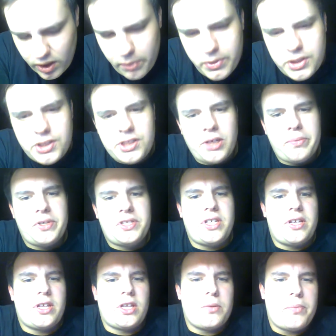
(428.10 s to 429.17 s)
I mean, to some
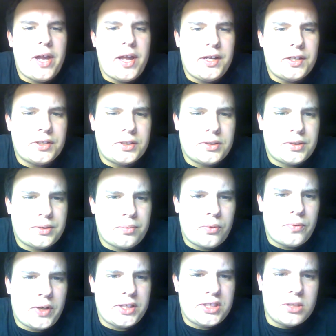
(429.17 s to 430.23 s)
extent, the companions
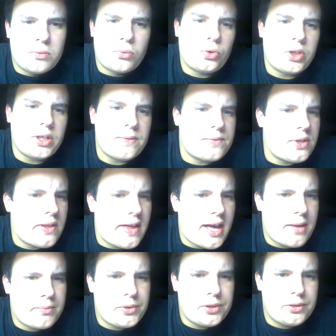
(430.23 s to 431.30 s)
provide some relief to
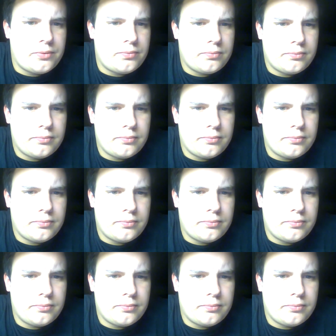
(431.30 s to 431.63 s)
that, but